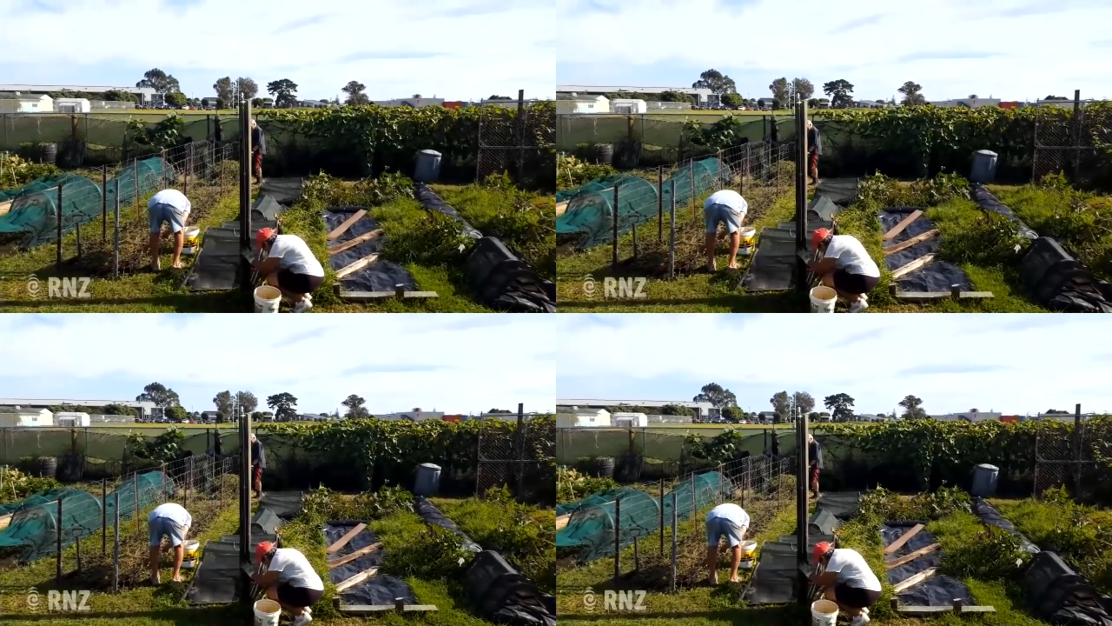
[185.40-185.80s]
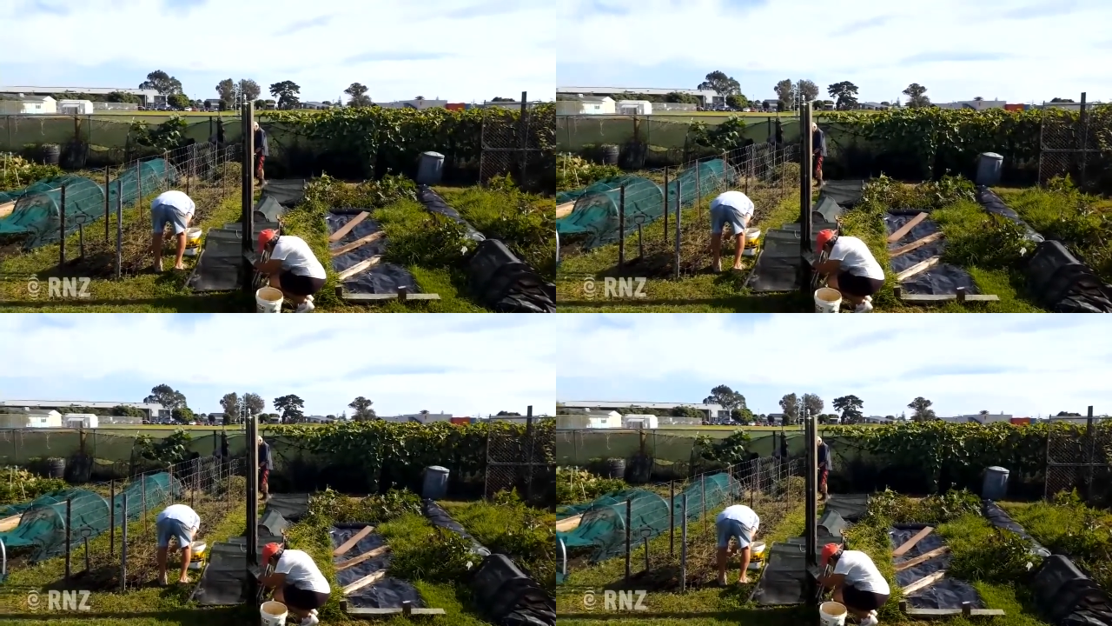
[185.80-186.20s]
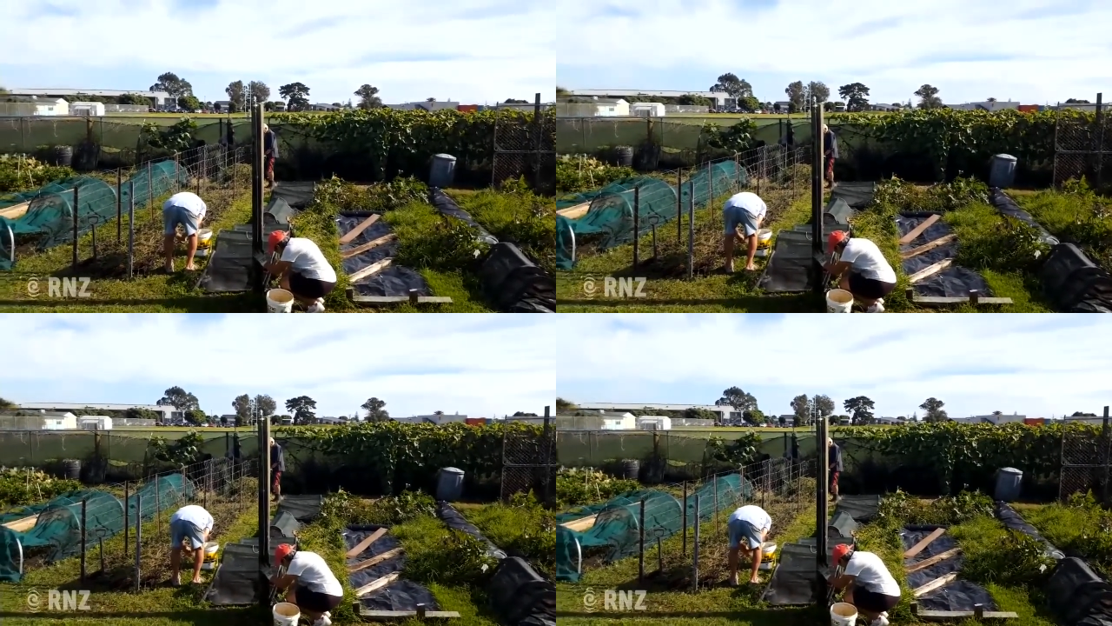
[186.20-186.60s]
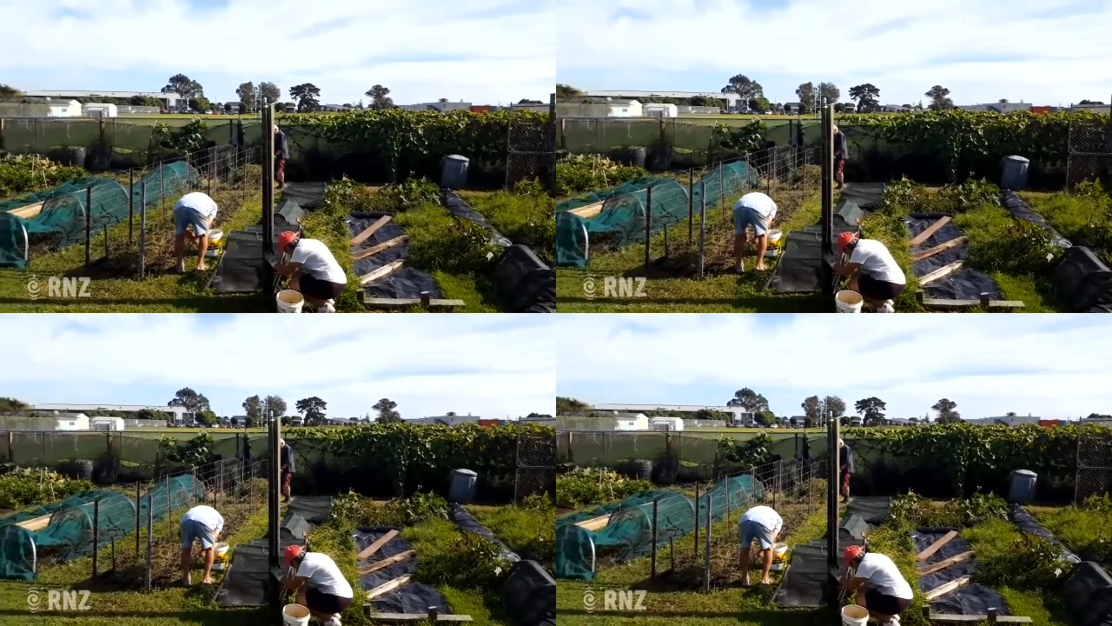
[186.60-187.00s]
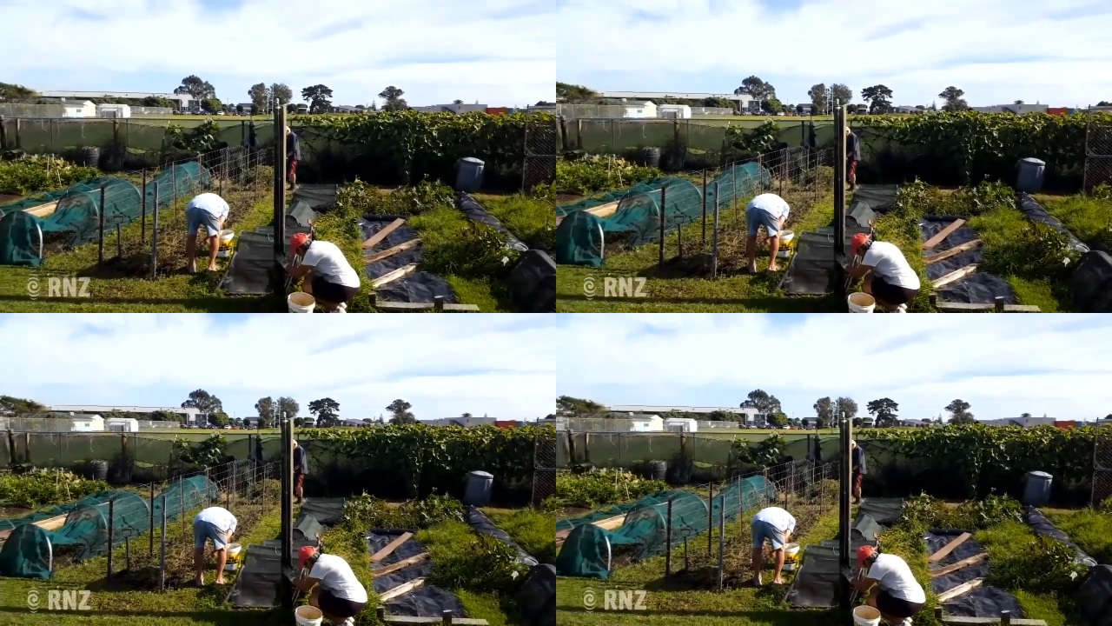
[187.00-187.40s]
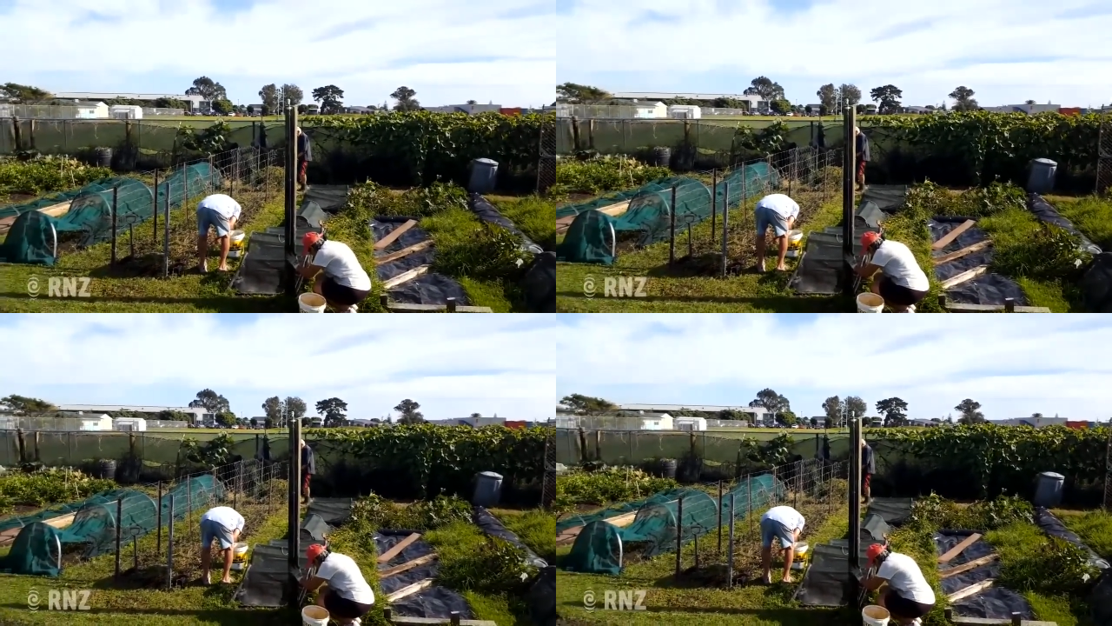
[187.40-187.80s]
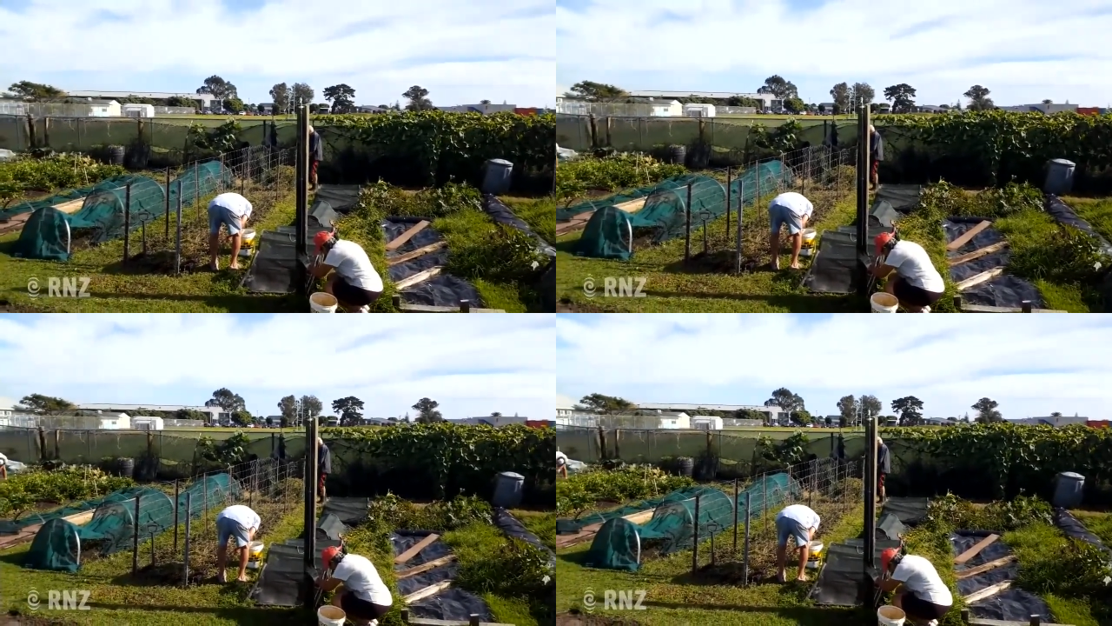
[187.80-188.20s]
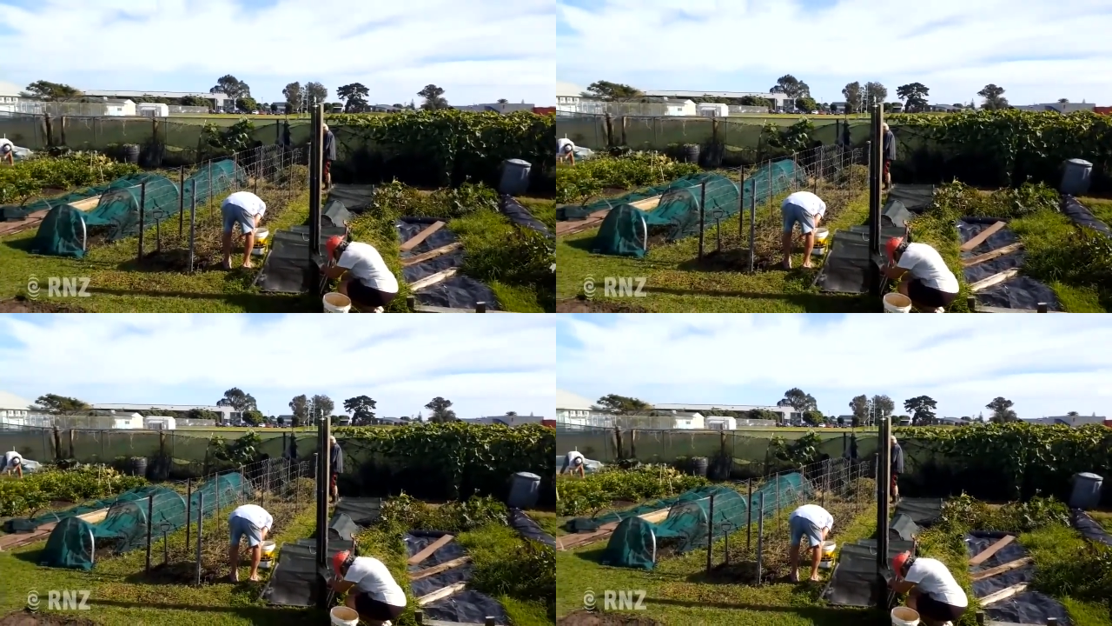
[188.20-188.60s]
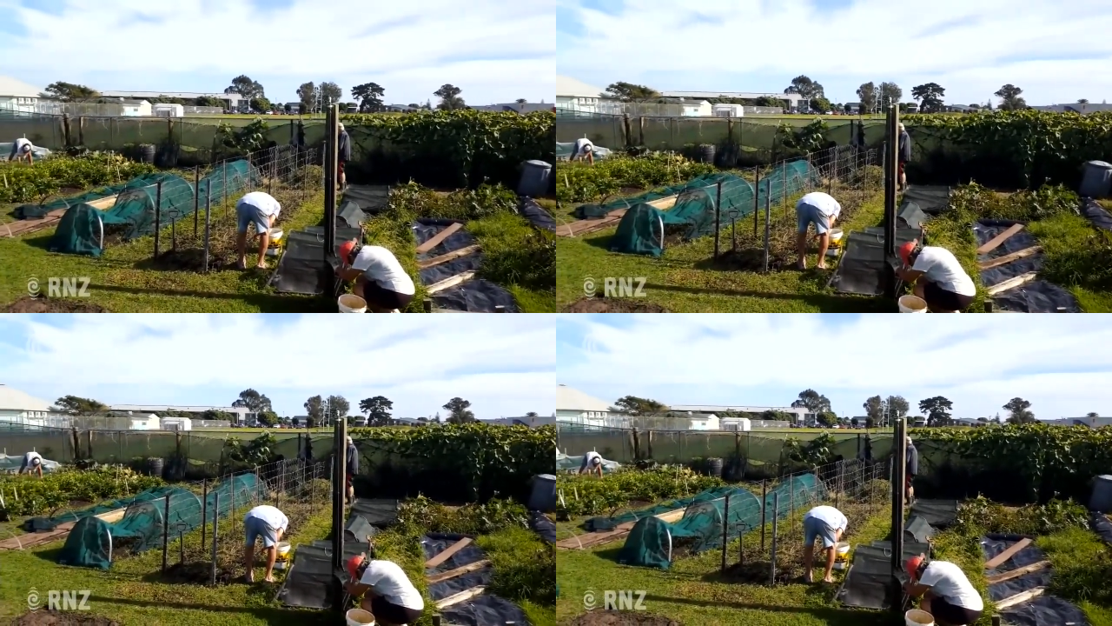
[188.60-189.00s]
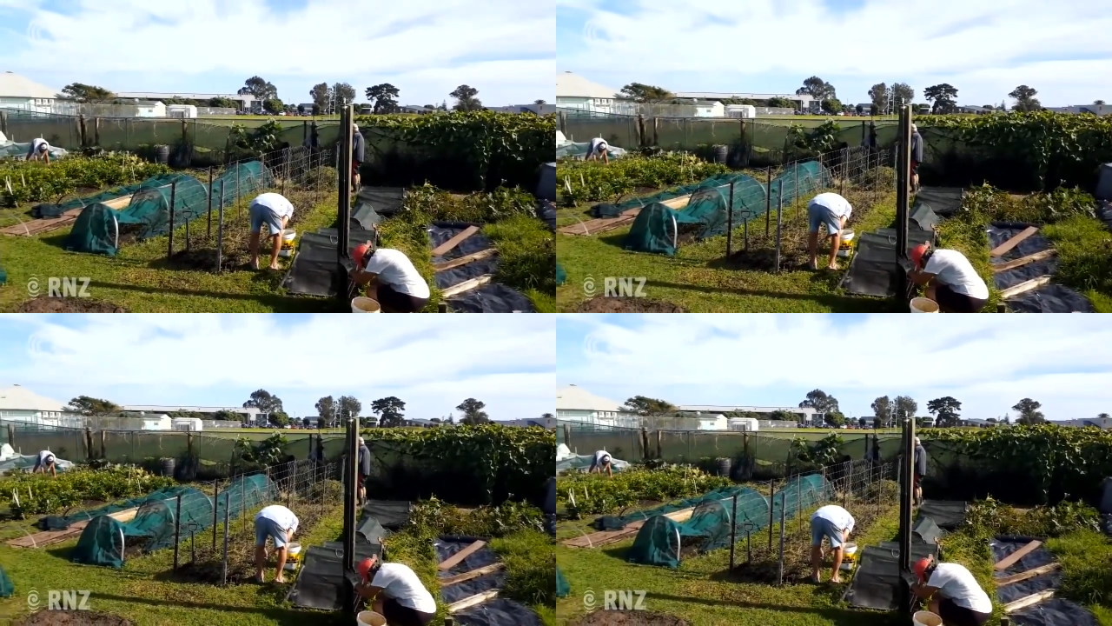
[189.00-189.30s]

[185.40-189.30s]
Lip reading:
No face is visible, so there are no lips to read.